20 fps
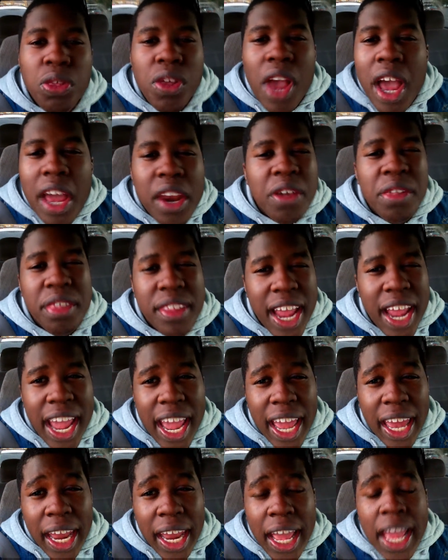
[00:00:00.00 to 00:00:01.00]
So
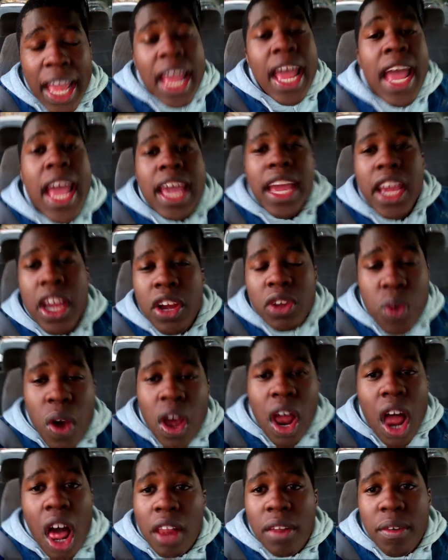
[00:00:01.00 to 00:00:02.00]
understand,
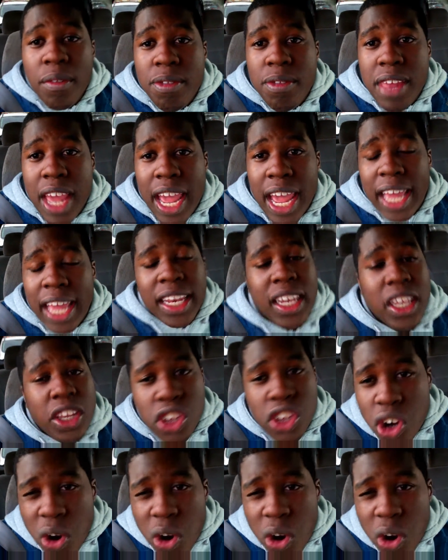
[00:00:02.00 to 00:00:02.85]
here's what all I'm saying.